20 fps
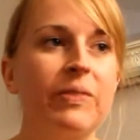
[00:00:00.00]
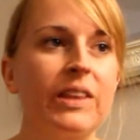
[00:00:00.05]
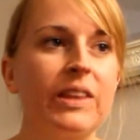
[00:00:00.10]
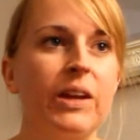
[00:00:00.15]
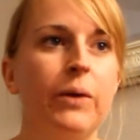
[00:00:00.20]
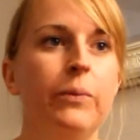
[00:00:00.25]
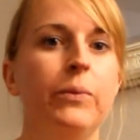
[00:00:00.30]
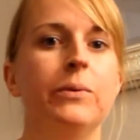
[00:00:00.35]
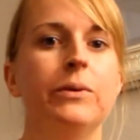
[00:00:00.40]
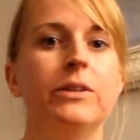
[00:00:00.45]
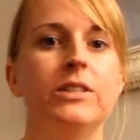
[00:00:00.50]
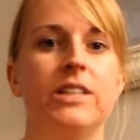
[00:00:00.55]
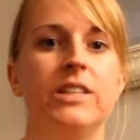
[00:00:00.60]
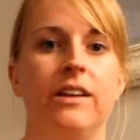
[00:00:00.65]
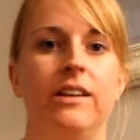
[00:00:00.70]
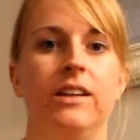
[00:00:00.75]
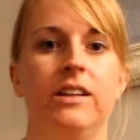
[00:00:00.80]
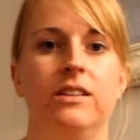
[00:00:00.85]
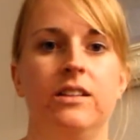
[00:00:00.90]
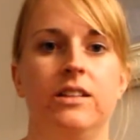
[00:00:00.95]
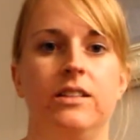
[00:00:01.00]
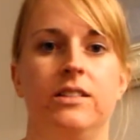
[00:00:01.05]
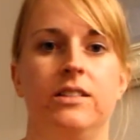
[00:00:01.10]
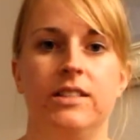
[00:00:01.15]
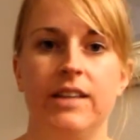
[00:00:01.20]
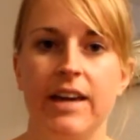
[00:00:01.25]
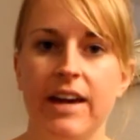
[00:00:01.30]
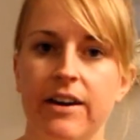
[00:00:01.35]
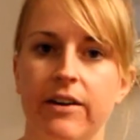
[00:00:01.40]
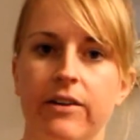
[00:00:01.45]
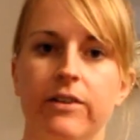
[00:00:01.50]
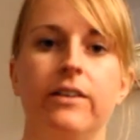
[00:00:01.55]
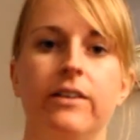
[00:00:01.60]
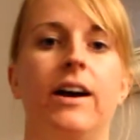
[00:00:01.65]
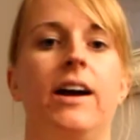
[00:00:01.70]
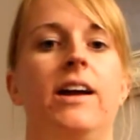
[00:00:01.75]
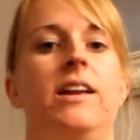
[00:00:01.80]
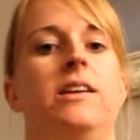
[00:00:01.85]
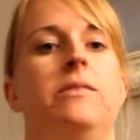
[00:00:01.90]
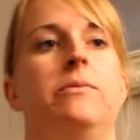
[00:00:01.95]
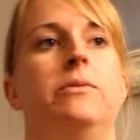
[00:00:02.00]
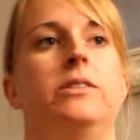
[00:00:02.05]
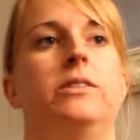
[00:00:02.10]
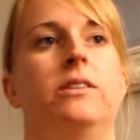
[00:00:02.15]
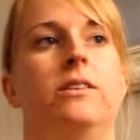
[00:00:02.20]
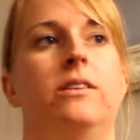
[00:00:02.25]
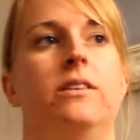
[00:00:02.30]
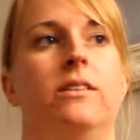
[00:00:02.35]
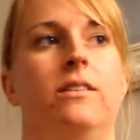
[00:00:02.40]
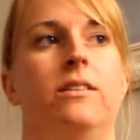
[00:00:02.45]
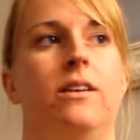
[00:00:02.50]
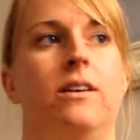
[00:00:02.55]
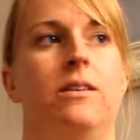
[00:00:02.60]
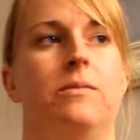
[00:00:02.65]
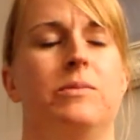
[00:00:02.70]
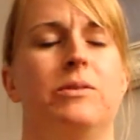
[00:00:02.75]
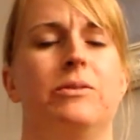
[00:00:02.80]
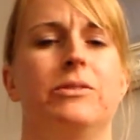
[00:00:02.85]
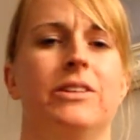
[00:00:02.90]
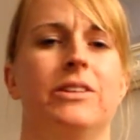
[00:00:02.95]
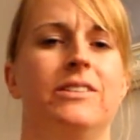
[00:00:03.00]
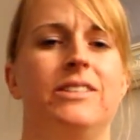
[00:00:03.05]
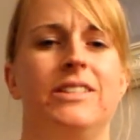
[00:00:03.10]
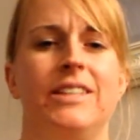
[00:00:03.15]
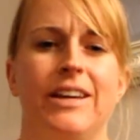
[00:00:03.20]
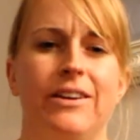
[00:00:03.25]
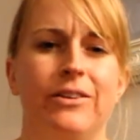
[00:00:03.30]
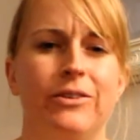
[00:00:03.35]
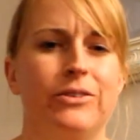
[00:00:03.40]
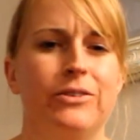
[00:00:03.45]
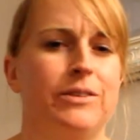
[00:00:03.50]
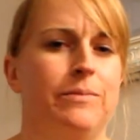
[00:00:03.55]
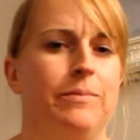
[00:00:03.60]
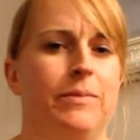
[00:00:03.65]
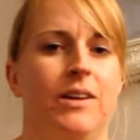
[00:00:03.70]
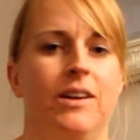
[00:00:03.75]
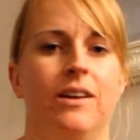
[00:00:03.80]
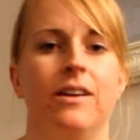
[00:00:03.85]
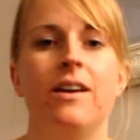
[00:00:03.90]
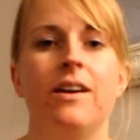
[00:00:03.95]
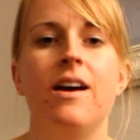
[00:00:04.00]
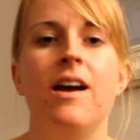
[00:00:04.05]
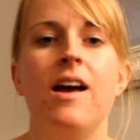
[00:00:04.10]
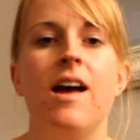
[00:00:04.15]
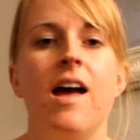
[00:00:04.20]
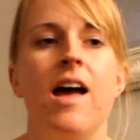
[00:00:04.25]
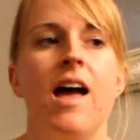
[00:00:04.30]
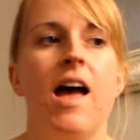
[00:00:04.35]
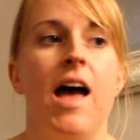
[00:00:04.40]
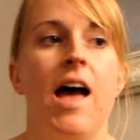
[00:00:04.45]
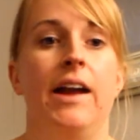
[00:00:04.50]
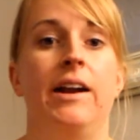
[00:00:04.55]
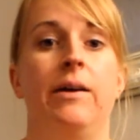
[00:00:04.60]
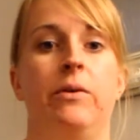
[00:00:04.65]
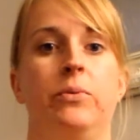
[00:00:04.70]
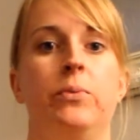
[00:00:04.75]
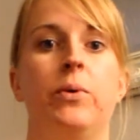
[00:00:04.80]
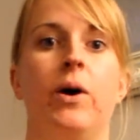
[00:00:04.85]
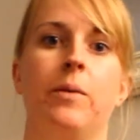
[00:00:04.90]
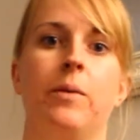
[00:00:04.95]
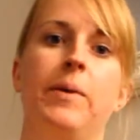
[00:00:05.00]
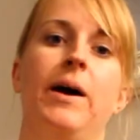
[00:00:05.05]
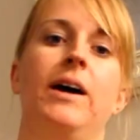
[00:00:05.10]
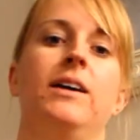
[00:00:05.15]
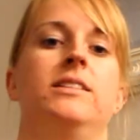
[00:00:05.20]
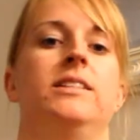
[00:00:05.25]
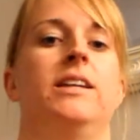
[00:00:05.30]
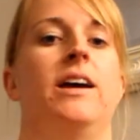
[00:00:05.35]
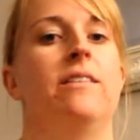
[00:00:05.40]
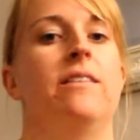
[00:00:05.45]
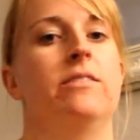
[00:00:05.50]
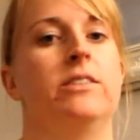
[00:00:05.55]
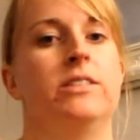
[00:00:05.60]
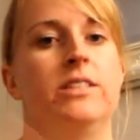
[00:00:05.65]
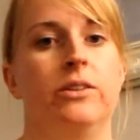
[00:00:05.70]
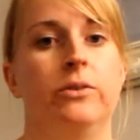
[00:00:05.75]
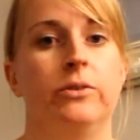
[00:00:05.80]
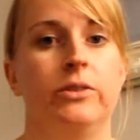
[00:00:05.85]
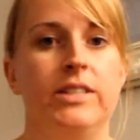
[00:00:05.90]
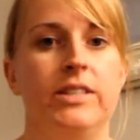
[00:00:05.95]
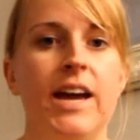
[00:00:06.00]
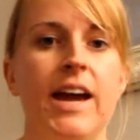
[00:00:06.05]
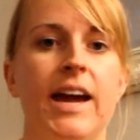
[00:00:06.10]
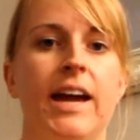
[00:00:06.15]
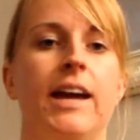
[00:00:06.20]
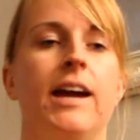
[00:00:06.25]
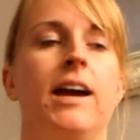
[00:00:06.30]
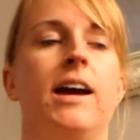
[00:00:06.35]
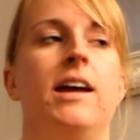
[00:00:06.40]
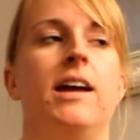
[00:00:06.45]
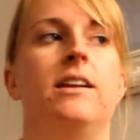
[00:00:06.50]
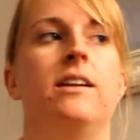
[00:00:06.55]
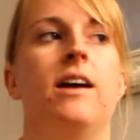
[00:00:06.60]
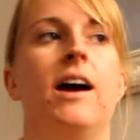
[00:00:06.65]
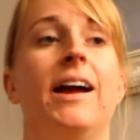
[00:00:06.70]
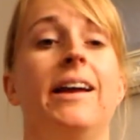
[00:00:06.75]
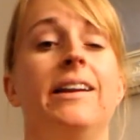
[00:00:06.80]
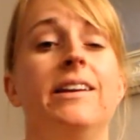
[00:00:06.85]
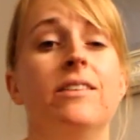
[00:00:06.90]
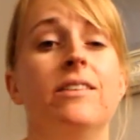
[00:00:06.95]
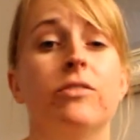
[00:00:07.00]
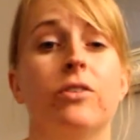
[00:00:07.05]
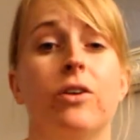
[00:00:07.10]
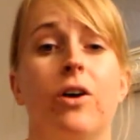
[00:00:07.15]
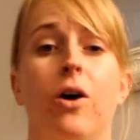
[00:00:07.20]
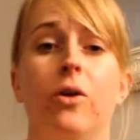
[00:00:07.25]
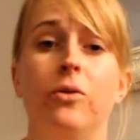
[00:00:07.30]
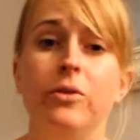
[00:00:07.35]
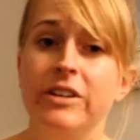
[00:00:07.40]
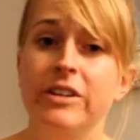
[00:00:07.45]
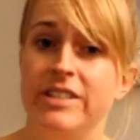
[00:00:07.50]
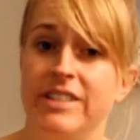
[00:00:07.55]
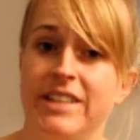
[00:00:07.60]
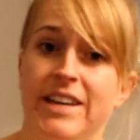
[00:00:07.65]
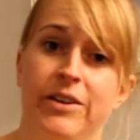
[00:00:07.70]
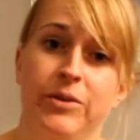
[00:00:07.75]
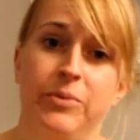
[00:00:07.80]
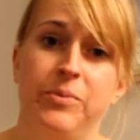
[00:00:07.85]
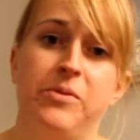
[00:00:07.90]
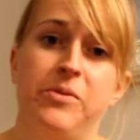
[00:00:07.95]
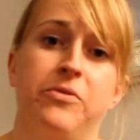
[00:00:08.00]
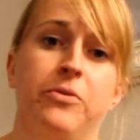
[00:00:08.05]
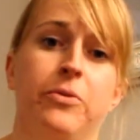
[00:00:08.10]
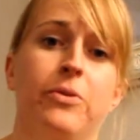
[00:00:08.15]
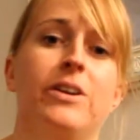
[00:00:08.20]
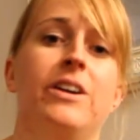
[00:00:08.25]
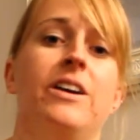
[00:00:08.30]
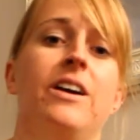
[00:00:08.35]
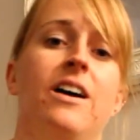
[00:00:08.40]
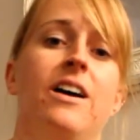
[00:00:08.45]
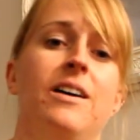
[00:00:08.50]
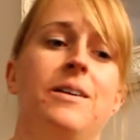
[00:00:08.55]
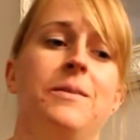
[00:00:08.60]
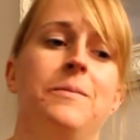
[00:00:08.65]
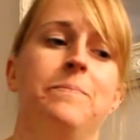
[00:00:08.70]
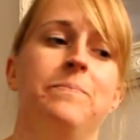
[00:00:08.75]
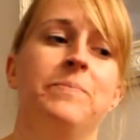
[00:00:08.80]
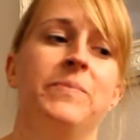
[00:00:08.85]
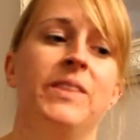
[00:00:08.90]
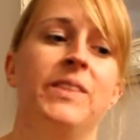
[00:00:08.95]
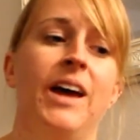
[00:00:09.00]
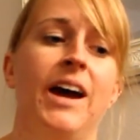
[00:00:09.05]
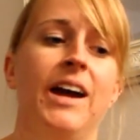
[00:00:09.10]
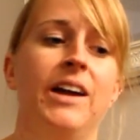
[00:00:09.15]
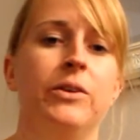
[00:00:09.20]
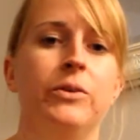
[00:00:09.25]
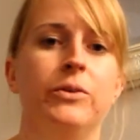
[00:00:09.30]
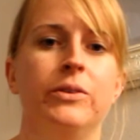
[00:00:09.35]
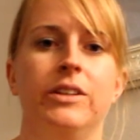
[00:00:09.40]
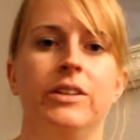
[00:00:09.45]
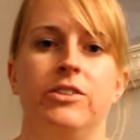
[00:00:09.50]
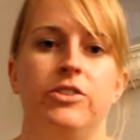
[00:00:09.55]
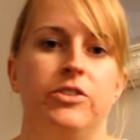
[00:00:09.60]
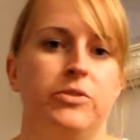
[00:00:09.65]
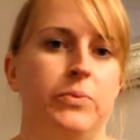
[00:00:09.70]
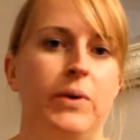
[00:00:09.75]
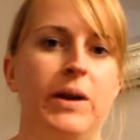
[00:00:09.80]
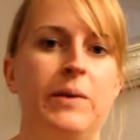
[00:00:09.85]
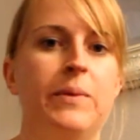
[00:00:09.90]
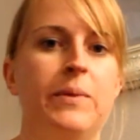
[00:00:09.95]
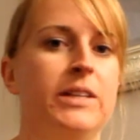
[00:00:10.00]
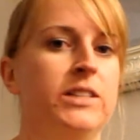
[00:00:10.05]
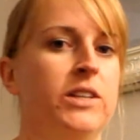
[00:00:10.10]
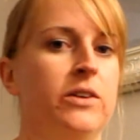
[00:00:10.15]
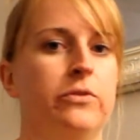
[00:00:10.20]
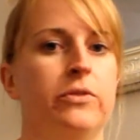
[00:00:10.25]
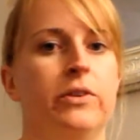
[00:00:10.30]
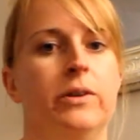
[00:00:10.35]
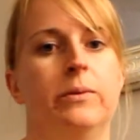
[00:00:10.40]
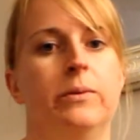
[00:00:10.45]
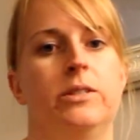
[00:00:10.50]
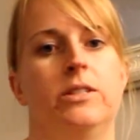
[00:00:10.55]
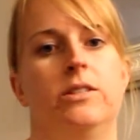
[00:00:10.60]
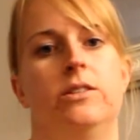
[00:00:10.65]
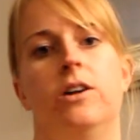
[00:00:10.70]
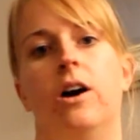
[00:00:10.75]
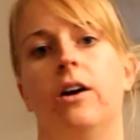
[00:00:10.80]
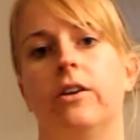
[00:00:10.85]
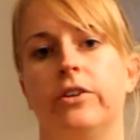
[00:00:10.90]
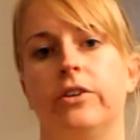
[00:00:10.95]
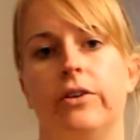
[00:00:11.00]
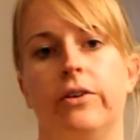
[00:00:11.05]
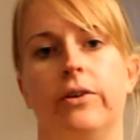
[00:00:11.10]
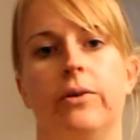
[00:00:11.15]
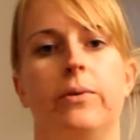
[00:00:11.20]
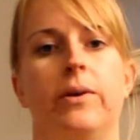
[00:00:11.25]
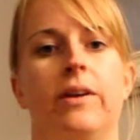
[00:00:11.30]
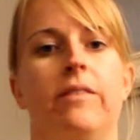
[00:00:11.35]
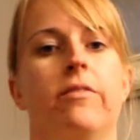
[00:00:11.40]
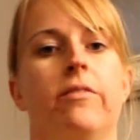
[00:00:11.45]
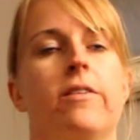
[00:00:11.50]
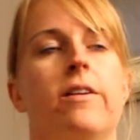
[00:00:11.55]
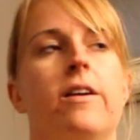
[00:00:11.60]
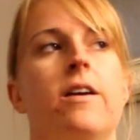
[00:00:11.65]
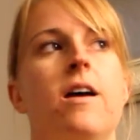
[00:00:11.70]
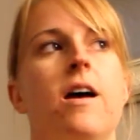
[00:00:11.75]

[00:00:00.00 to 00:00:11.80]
and we were selling this scale, and it was on sale or something. And I would walk past it every single day. And I had never owned a scale before. I had only just weighed myself when I went to the doctor or whatever.